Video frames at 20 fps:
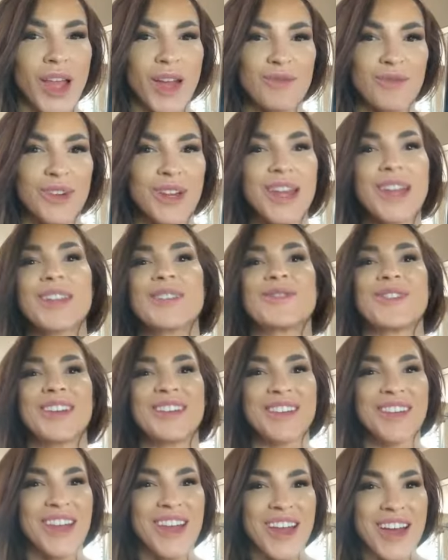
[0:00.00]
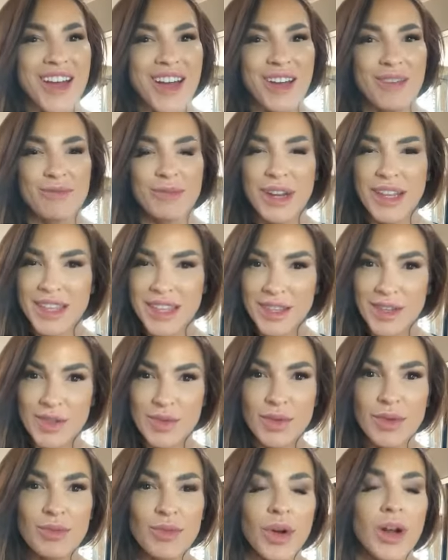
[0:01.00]
forgetting one, but I think
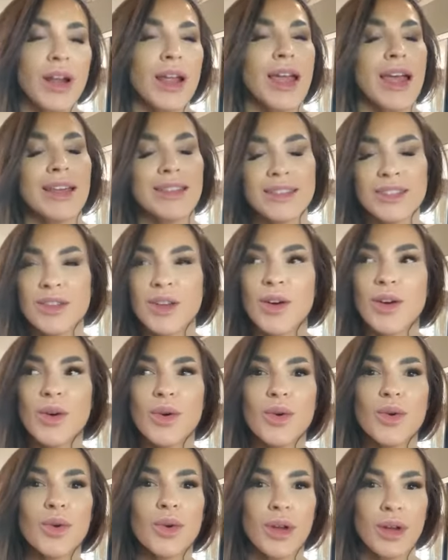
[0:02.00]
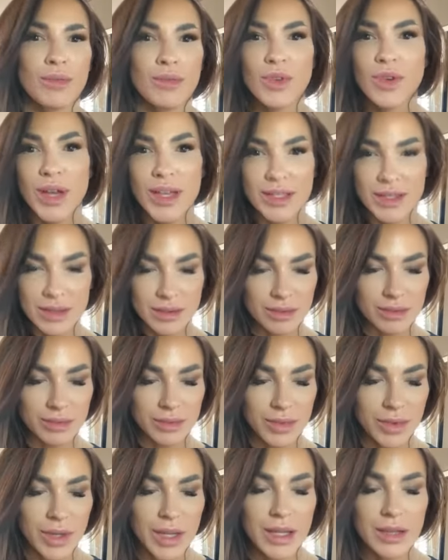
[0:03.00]
there's one more. And so you guys
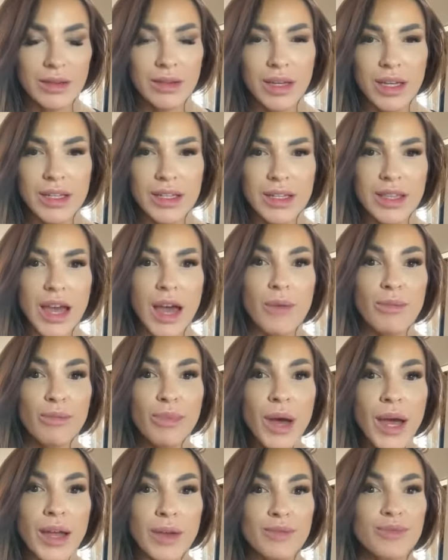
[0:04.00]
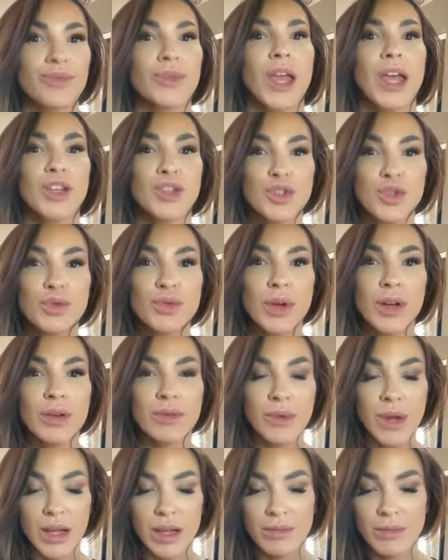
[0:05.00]
can look into that. But I do want to
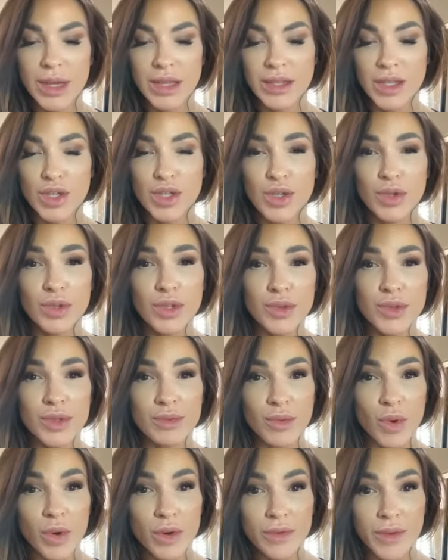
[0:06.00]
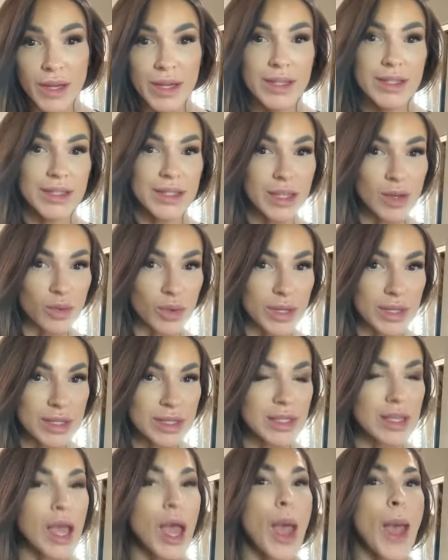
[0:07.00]
recommend that you use motivated
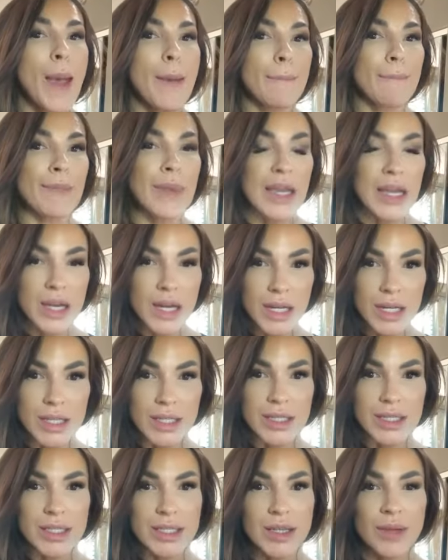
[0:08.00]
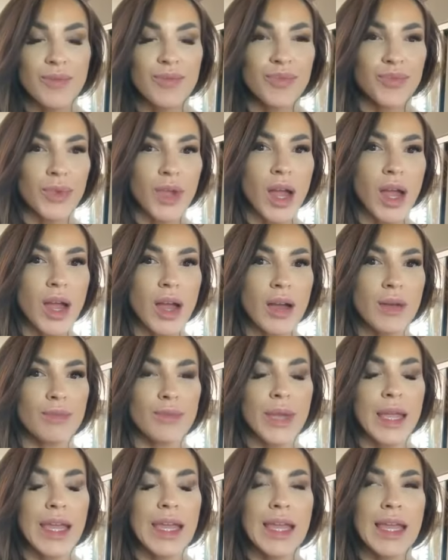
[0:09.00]
sequence because
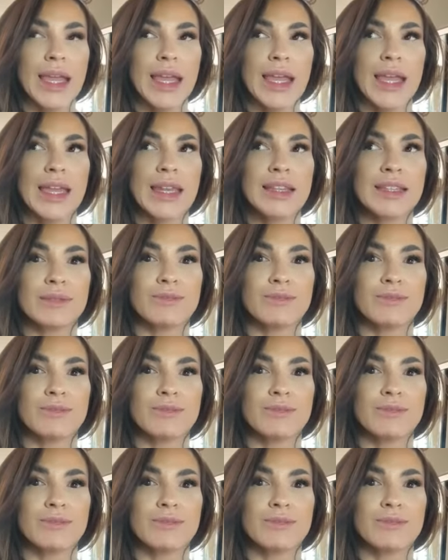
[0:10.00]
it is